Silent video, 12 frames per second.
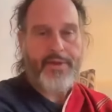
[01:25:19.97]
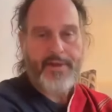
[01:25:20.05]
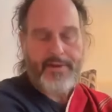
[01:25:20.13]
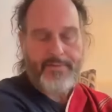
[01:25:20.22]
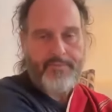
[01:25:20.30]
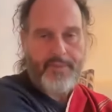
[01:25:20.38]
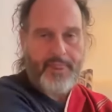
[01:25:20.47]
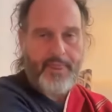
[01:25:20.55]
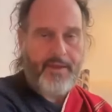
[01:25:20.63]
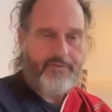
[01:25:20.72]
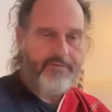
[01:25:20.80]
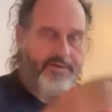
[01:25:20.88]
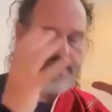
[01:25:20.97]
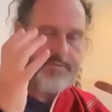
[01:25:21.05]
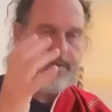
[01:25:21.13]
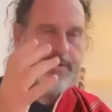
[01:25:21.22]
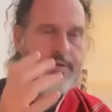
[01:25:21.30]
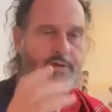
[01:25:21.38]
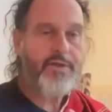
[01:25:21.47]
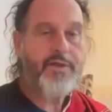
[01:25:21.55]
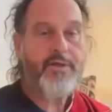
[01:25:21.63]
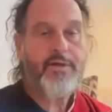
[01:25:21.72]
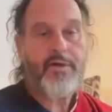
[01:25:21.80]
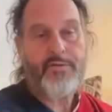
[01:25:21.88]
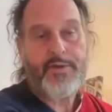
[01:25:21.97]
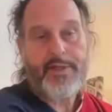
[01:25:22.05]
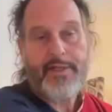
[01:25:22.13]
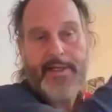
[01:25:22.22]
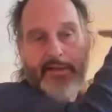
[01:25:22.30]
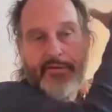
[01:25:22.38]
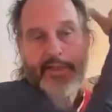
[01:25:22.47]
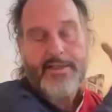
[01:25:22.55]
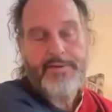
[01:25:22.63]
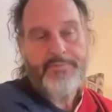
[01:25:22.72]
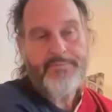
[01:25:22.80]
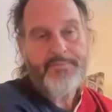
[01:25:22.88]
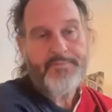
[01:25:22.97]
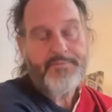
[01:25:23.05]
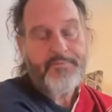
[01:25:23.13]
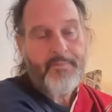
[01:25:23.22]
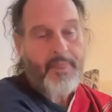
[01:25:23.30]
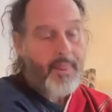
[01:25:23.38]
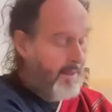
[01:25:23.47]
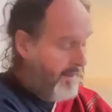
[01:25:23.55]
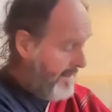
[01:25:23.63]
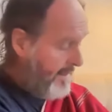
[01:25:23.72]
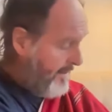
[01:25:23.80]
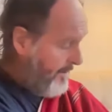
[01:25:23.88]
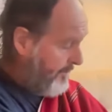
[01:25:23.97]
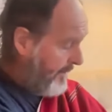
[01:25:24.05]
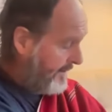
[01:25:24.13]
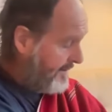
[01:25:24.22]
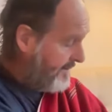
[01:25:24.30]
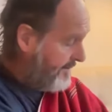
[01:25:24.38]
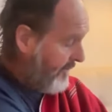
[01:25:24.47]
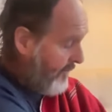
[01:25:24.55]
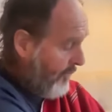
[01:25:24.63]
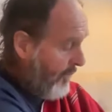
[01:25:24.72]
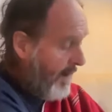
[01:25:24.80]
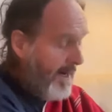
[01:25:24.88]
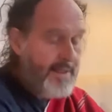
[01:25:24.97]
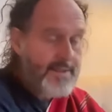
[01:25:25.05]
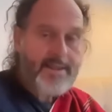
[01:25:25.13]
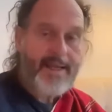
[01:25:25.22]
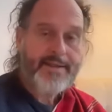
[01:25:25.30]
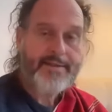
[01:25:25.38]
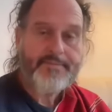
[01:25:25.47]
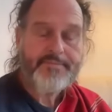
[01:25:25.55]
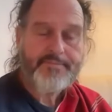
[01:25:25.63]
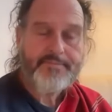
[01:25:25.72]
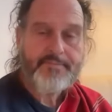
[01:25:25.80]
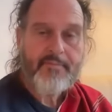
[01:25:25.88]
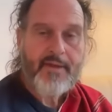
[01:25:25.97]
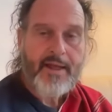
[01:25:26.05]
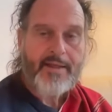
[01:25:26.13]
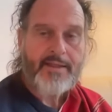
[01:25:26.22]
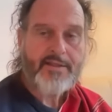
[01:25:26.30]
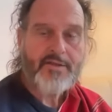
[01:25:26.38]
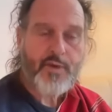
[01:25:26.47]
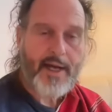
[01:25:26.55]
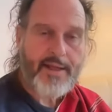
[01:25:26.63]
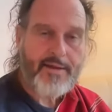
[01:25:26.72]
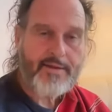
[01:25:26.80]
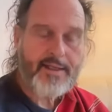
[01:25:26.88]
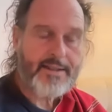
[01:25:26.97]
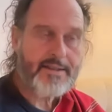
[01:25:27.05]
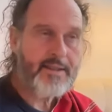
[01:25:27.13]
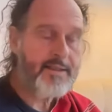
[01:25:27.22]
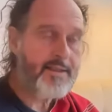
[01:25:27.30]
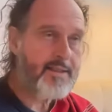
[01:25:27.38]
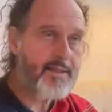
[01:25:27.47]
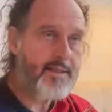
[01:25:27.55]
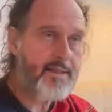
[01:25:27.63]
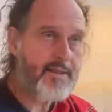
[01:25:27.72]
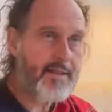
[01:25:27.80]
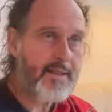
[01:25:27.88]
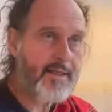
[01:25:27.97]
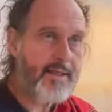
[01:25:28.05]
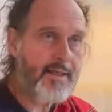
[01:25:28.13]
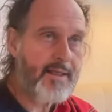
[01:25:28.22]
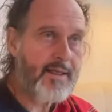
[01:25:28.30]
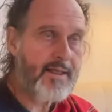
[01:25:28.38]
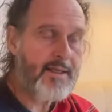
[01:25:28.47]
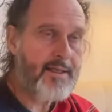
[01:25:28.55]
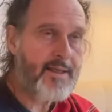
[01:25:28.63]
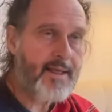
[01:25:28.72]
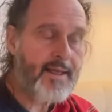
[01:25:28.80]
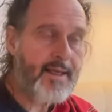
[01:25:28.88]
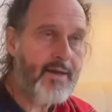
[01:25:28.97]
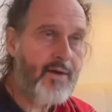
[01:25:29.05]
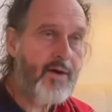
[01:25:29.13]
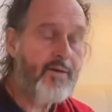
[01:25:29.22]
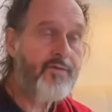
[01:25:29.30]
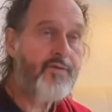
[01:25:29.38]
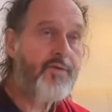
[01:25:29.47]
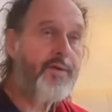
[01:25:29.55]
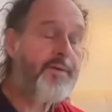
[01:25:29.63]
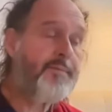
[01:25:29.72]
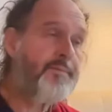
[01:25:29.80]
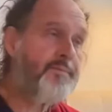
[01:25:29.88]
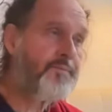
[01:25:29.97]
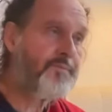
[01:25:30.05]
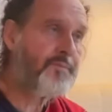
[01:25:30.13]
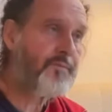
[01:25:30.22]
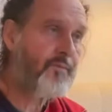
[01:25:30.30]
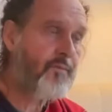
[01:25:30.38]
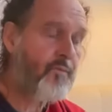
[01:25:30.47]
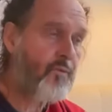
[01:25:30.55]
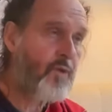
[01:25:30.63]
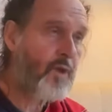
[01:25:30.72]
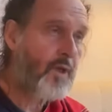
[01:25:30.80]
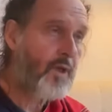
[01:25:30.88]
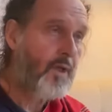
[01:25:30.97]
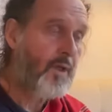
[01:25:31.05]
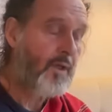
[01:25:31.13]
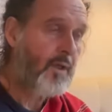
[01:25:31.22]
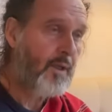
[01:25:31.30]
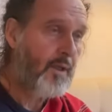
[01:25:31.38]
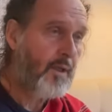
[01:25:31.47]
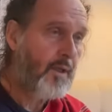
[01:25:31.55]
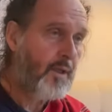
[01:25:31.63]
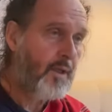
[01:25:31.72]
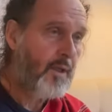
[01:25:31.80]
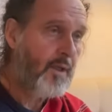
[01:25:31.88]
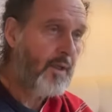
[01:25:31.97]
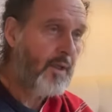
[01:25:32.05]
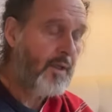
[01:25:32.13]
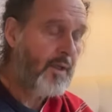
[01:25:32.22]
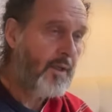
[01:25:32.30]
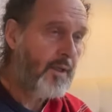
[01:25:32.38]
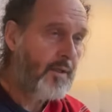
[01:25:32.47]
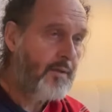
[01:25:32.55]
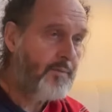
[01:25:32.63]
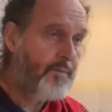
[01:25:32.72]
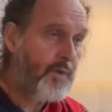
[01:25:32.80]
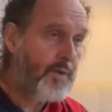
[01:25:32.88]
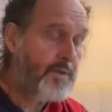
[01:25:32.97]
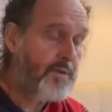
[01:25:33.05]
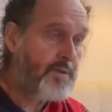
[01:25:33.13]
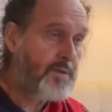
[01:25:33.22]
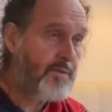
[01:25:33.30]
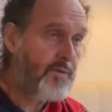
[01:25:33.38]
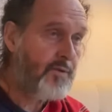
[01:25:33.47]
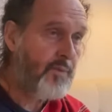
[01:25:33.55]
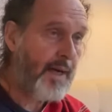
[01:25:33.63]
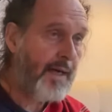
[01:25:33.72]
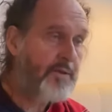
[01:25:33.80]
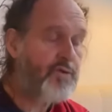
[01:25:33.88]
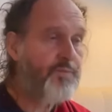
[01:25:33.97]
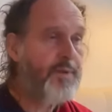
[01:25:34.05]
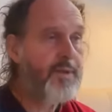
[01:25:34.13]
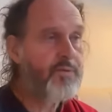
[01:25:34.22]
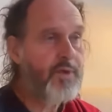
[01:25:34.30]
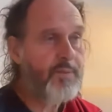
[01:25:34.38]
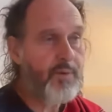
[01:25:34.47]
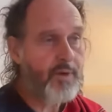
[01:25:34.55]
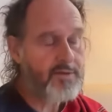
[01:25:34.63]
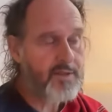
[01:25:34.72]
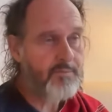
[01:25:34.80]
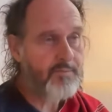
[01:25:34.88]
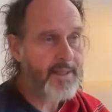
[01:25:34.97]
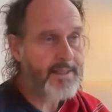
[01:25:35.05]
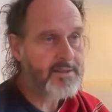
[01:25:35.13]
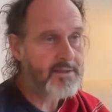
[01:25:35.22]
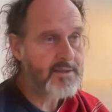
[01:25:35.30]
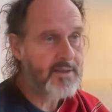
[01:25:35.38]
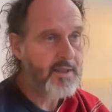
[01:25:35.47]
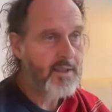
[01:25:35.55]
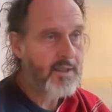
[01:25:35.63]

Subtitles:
with a visible union or with a Kadvanga. But why is that? It's rather than thinking of when you're about to be reborn someplace,